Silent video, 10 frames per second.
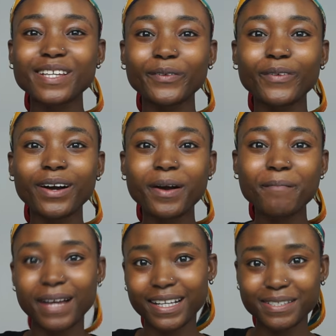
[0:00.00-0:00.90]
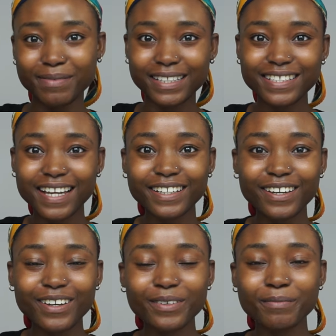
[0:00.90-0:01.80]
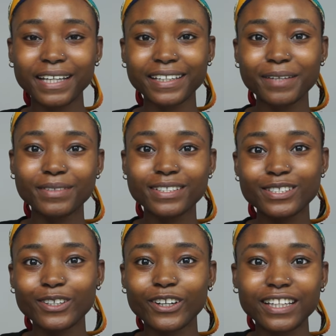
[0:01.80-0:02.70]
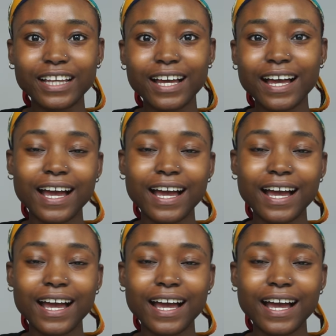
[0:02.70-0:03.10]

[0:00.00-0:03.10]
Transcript: Welcome back to my channel. My name is Tola